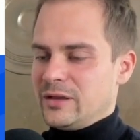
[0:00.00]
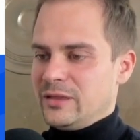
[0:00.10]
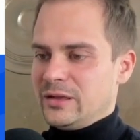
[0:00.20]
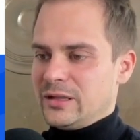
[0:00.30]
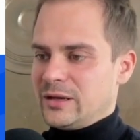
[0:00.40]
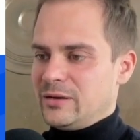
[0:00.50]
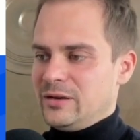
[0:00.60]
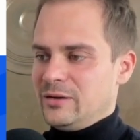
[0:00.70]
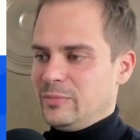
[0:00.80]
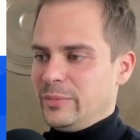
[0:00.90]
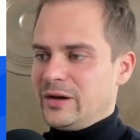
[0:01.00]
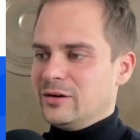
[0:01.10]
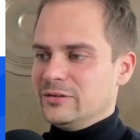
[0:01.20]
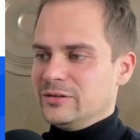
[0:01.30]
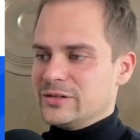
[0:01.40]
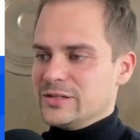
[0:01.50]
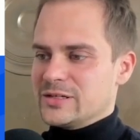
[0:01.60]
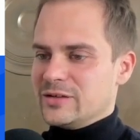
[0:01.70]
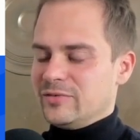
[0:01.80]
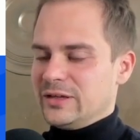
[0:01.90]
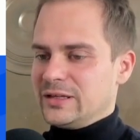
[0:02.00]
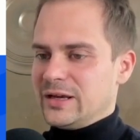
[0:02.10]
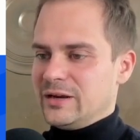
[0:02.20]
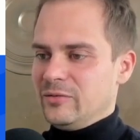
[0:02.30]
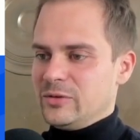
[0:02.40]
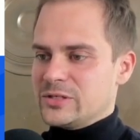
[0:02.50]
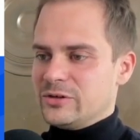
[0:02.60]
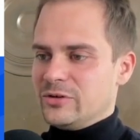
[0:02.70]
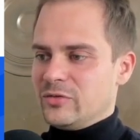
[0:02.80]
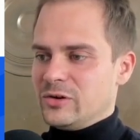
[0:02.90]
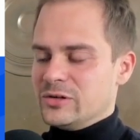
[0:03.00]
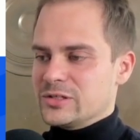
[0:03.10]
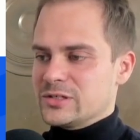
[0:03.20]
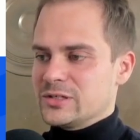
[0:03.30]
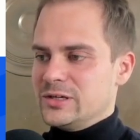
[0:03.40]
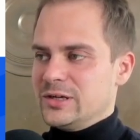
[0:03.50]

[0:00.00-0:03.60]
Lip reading: think pink colors and stuff like that, and Wizard of Oz,